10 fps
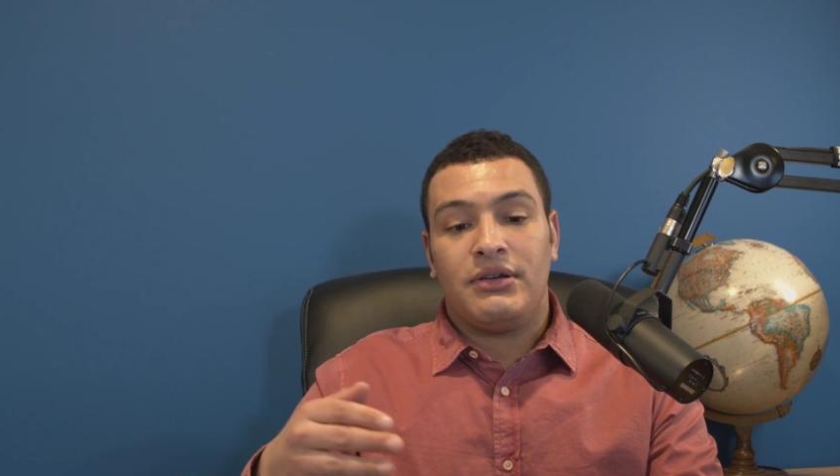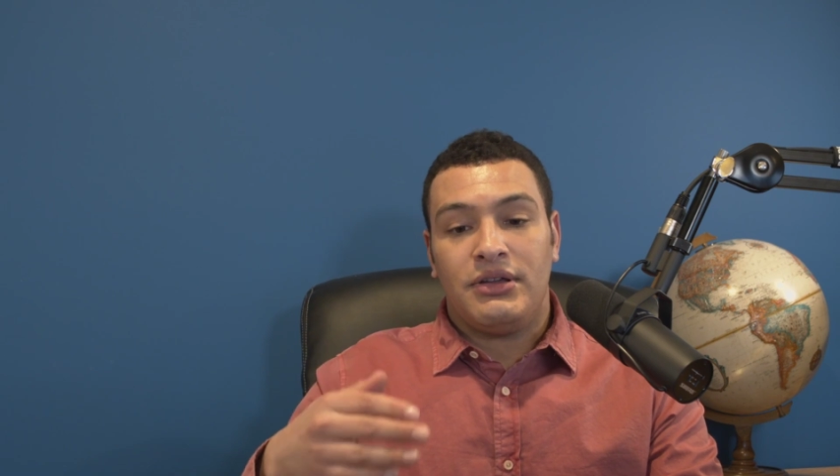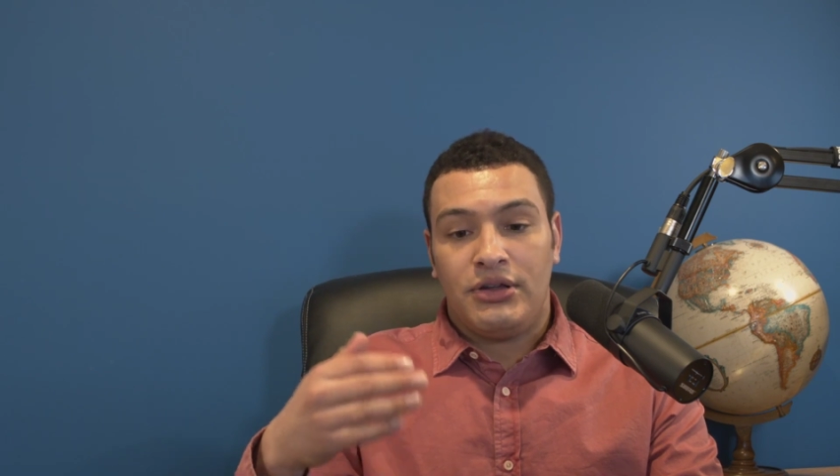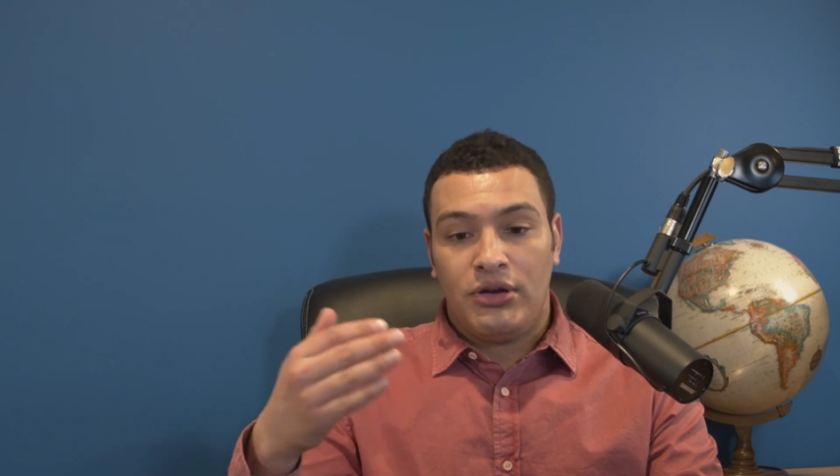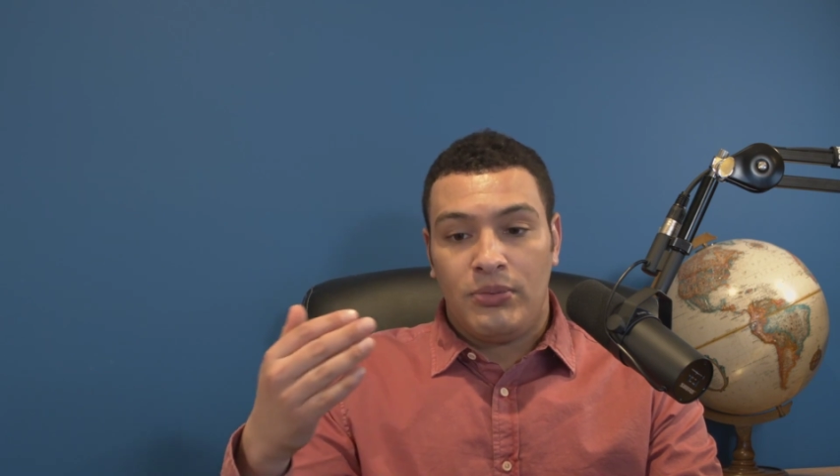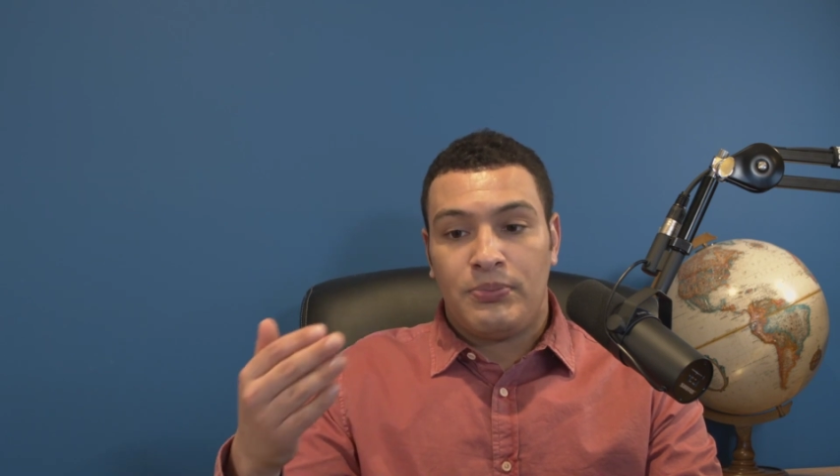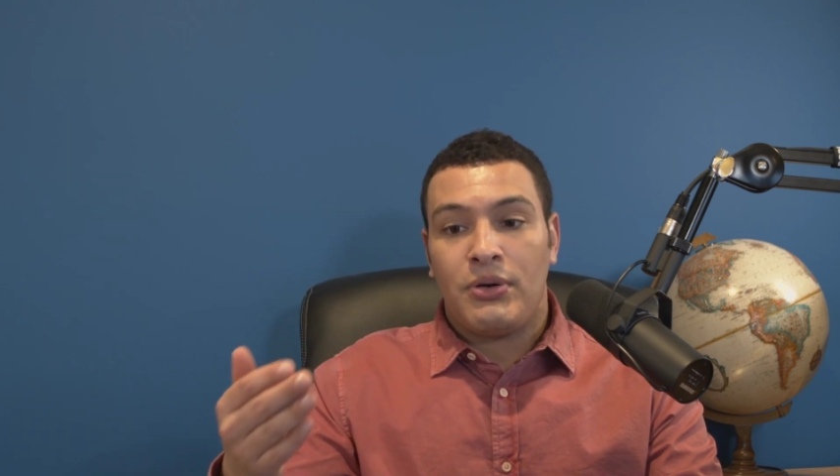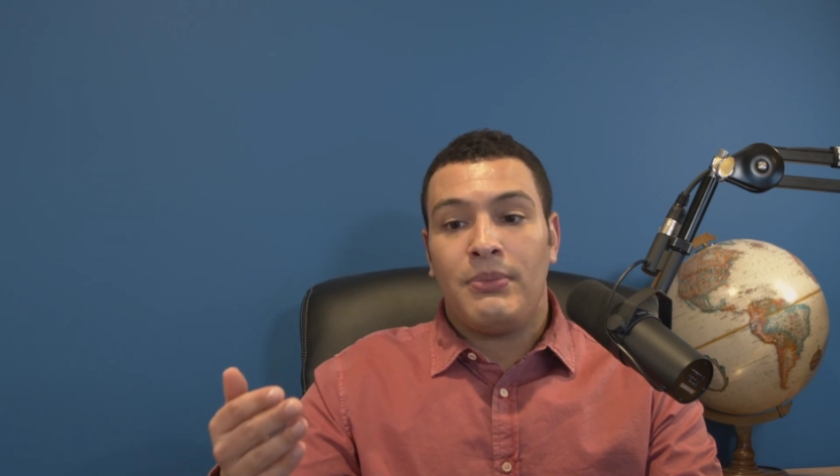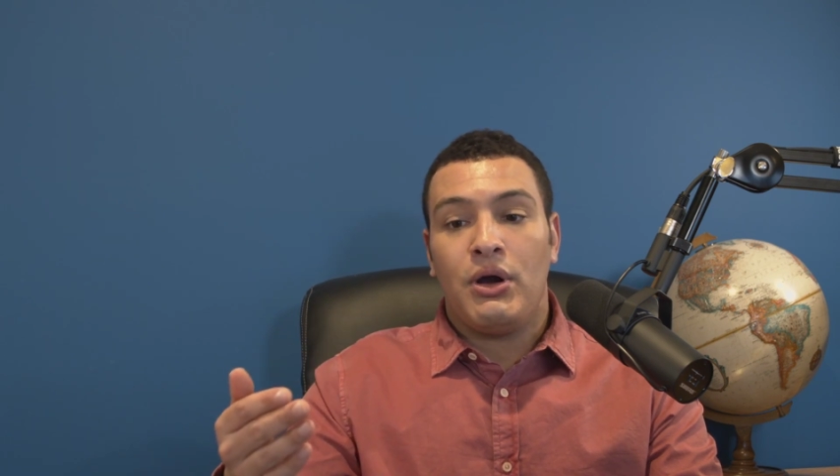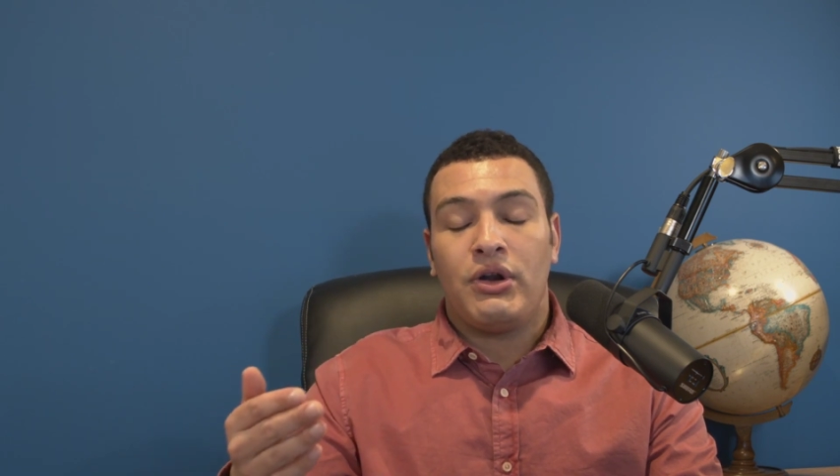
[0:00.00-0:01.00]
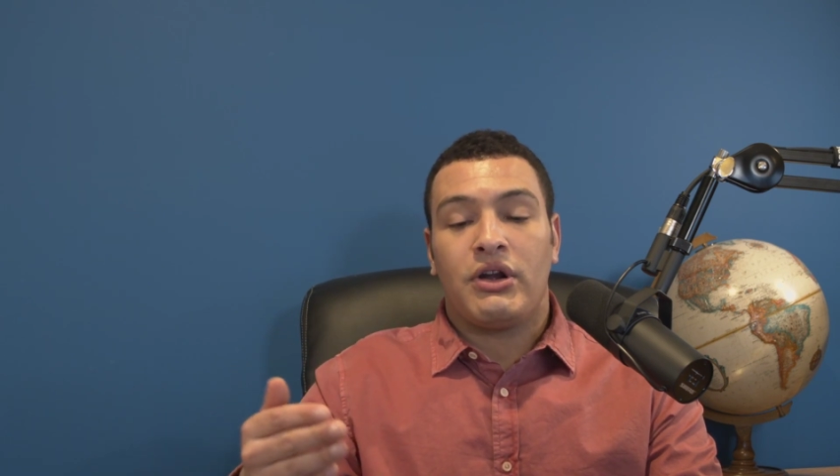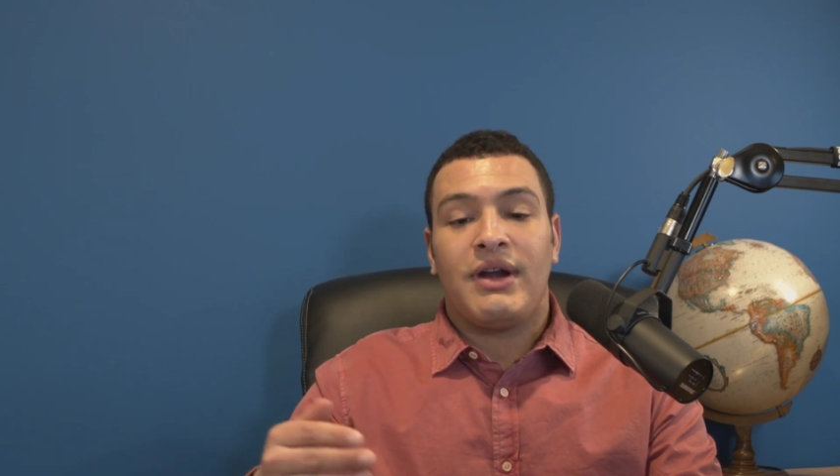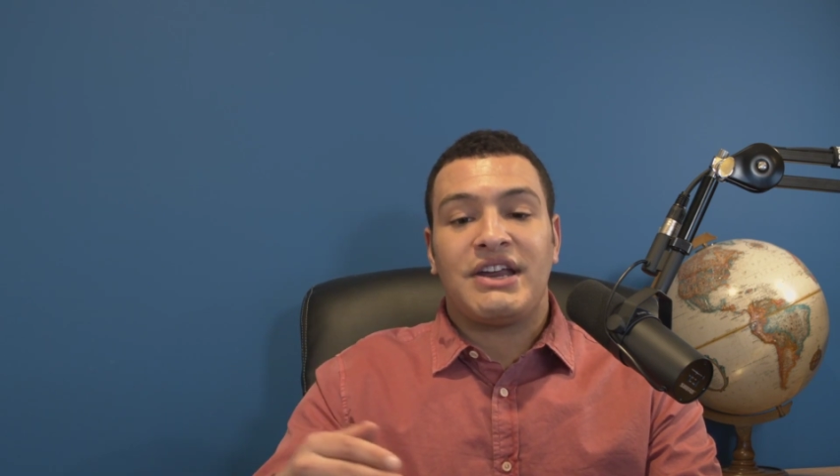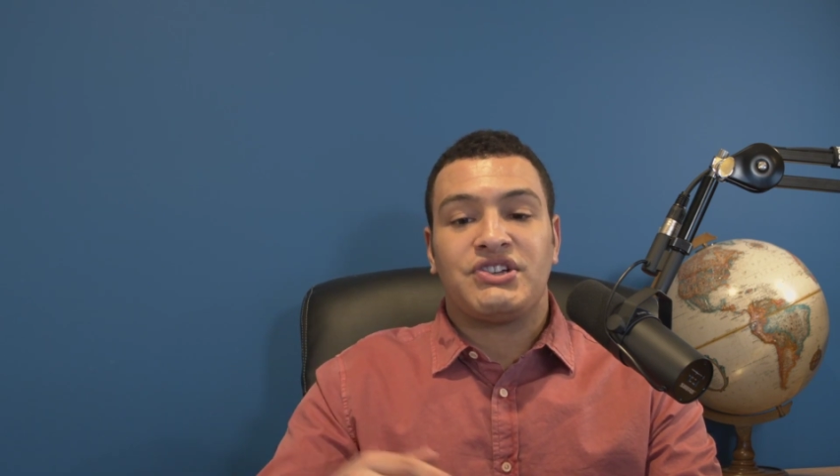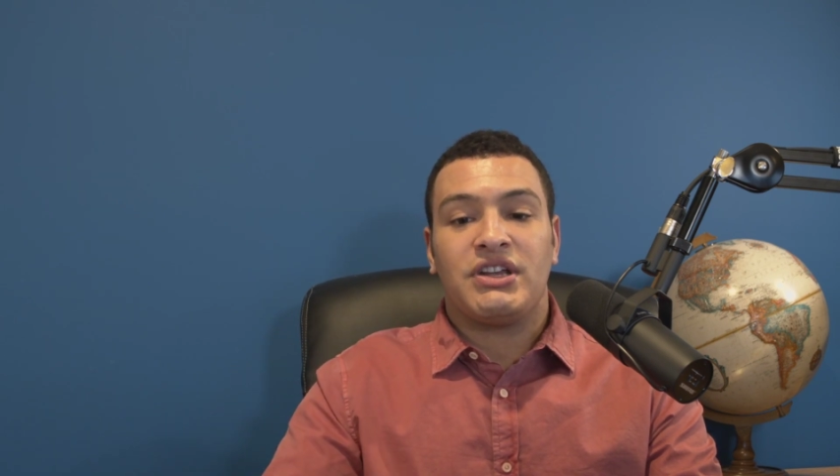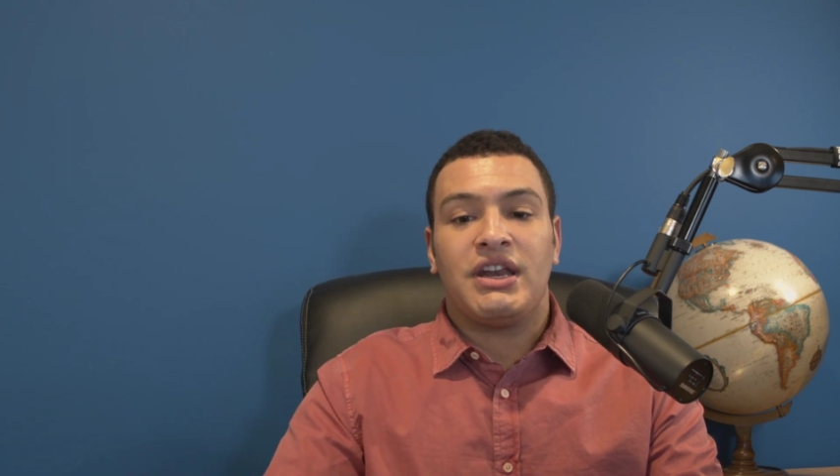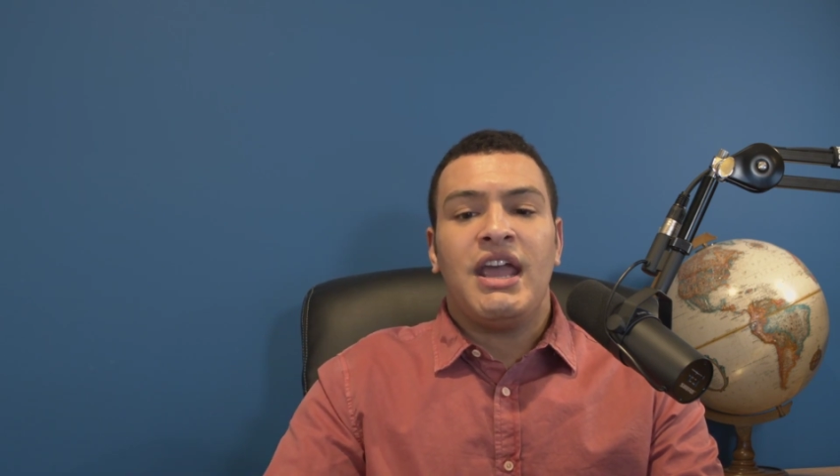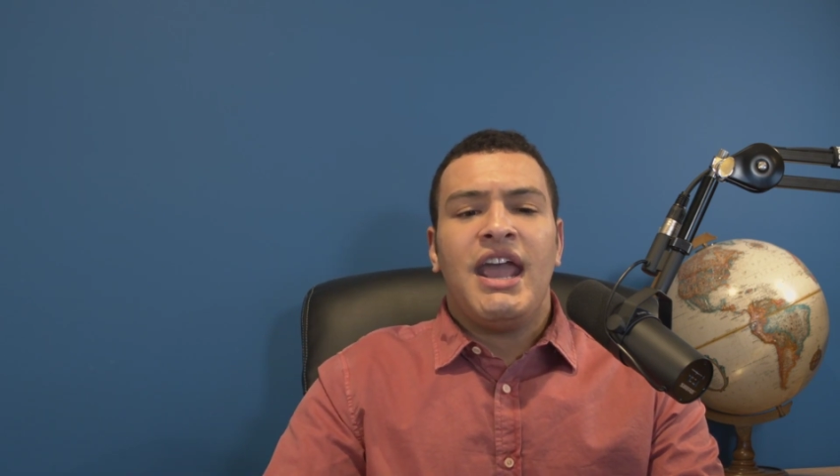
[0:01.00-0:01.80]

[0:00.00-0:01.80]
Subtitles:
you know, promote aggression.